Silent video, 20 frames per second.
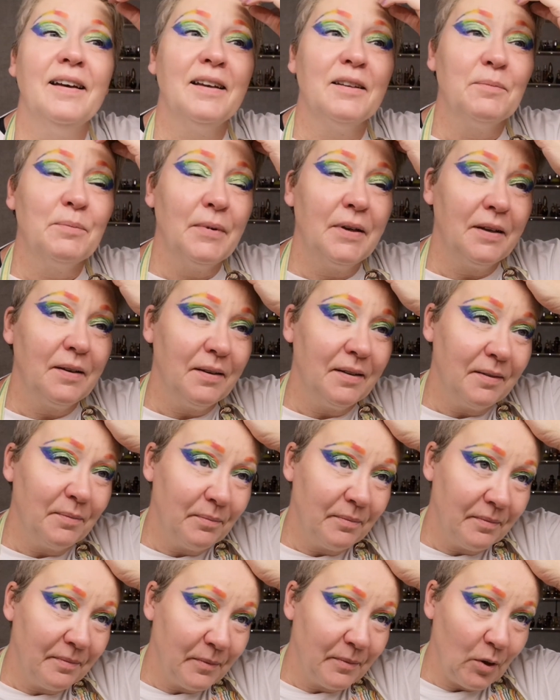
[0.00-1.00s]
at my
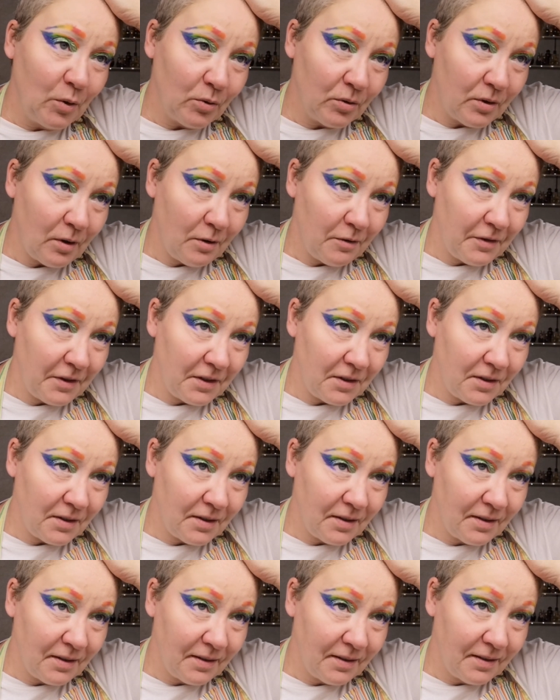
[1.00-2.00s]
post
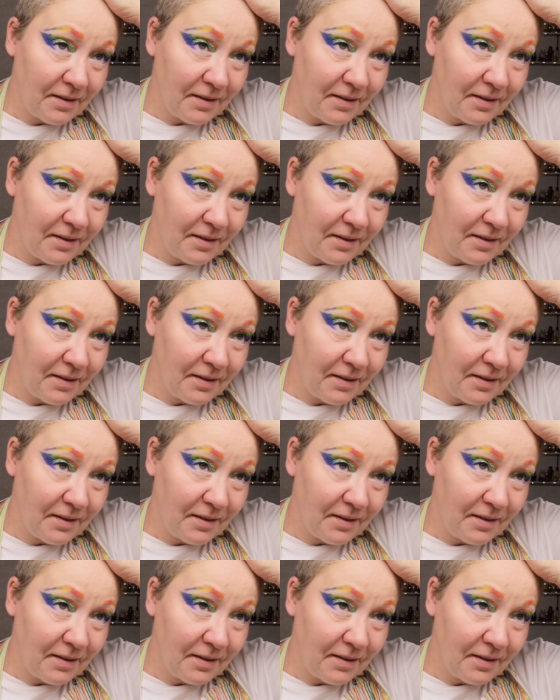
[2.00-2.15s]
office.